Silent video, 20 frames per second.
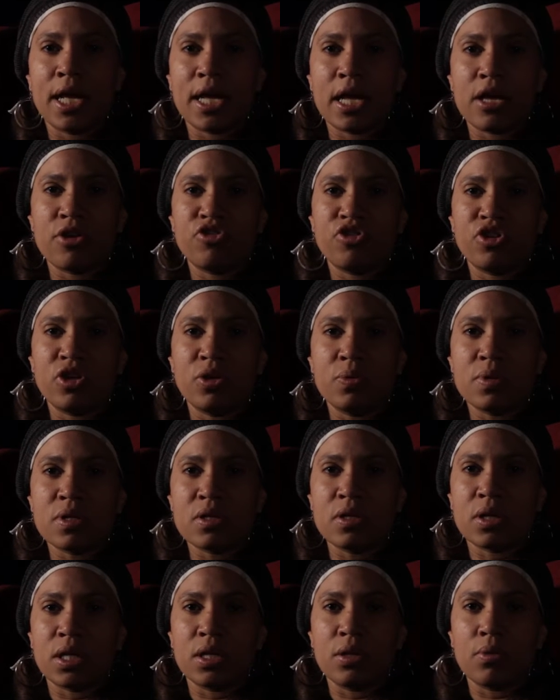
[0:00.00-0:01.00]
I guess she
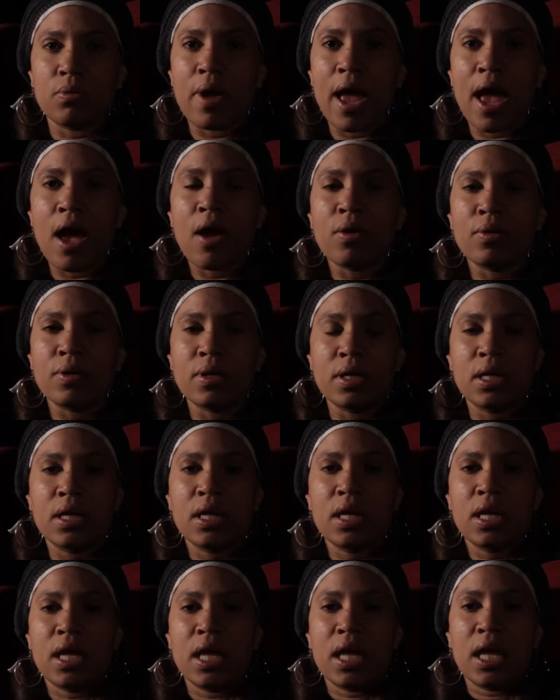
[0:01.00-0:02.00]
was looking around
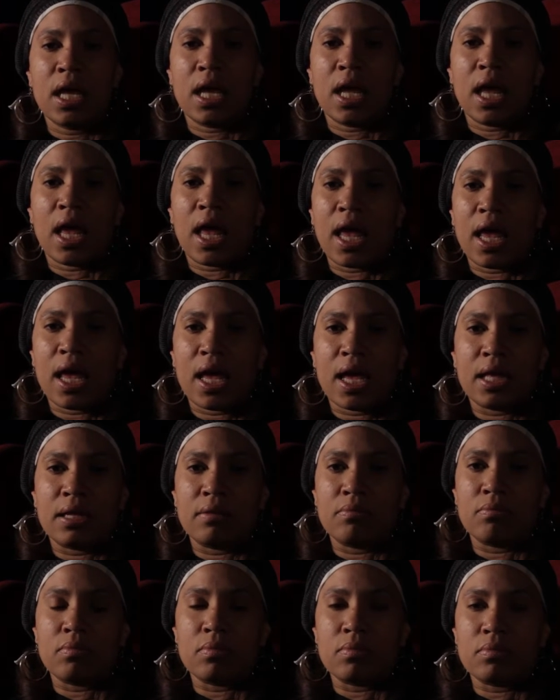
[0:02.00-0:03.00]

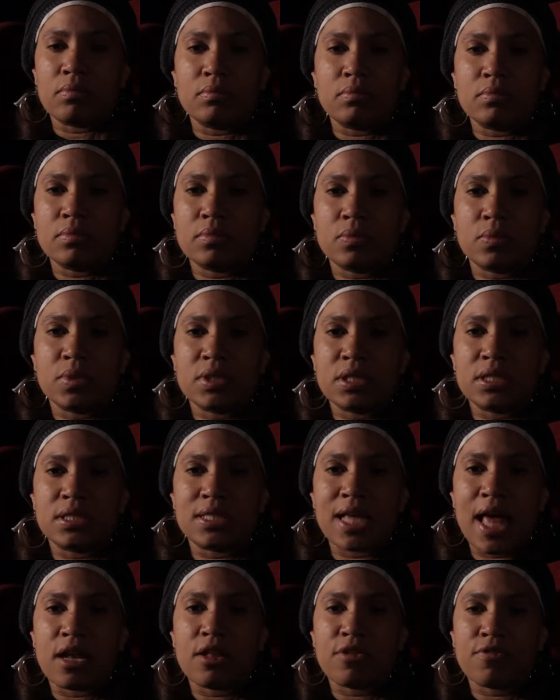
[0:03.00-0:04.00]
and wasn't
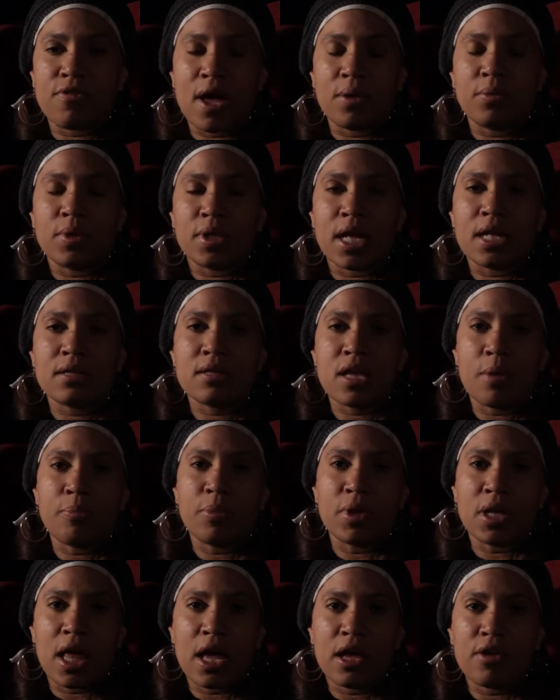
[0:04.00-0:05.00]
satisfied with that
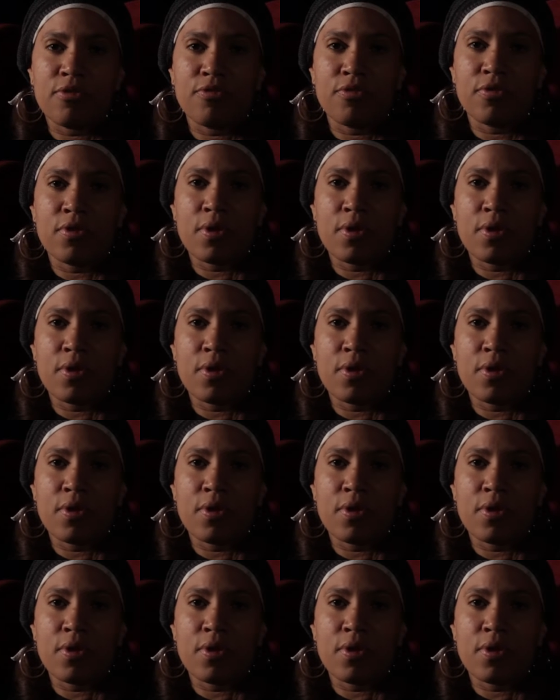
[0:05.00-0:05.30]
type of life.